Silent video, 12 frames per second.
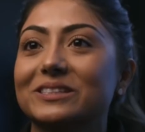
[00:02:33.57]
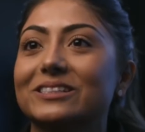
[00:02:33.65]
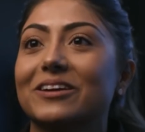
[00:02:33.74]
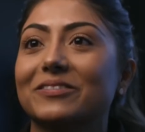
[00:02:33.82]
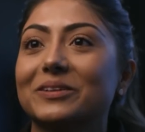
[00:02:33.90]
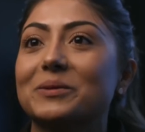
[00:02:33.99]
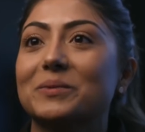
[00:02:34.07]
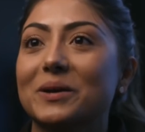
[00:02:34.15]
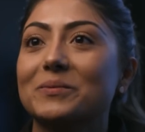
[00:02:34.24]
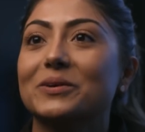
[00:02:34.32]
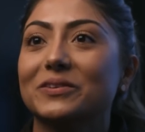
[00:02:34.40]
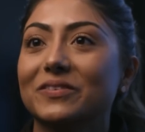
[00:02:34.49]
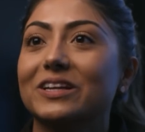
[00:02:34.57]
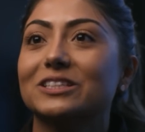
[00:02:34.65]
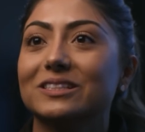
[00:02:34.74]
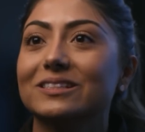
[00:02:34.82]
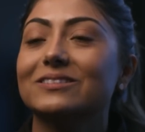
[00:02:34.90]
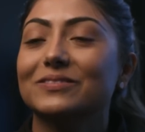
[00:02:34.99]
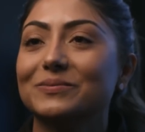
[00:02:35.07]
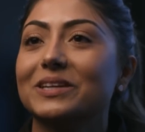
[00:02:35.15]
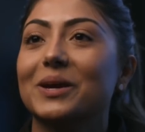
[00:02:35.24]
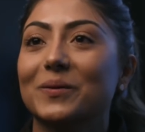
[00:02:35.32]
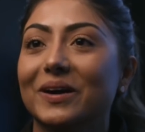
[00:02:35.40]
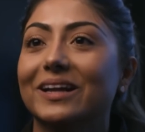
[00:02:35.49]
was definitely my motivation from
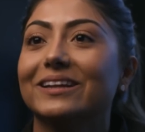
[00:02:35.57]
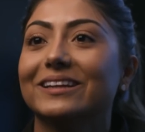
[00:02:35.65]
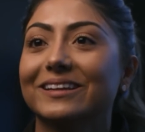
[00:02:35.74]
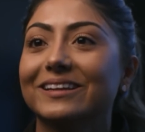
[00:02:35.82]
day one.